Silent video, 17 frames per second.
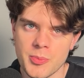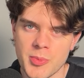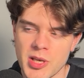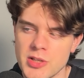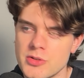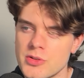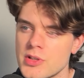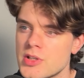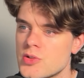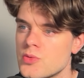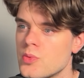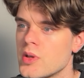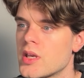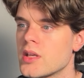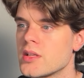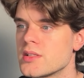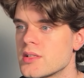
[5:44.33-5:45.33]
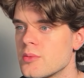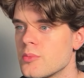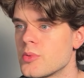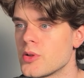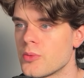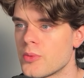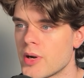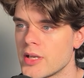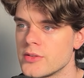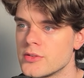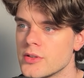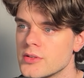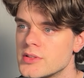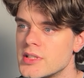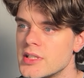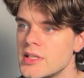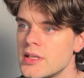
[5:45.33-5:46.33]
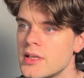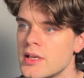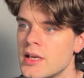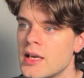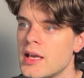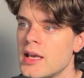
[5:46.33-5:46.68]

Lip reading: matrix, we can simply write .t